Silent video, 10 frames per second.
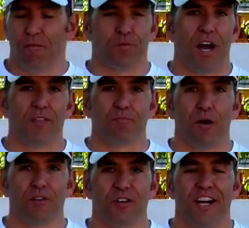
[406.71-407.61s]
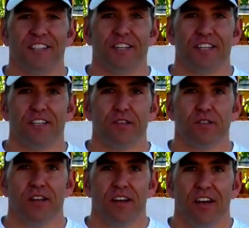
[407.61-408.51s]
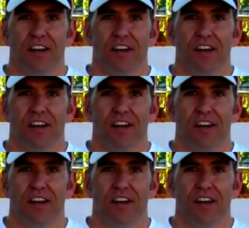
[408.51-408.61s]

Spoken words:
I've done both transitions.